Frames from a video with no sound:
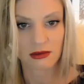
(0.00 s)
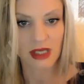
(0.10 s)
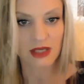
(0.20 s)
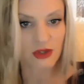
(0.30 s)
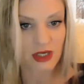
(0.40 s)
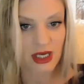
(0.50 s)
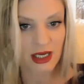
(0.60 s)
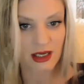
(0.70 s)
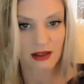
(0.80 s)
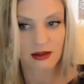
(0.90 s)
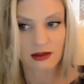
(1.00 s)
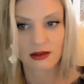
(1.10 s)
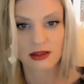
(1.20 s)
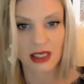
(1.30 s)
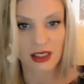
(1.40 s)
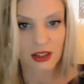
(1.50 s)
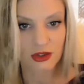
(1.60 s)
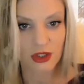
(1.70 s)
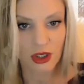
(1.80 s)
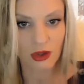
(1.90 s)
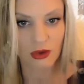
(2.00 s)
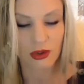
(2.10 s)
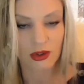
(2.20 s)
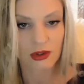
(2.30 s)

yesterday, 10 years ago.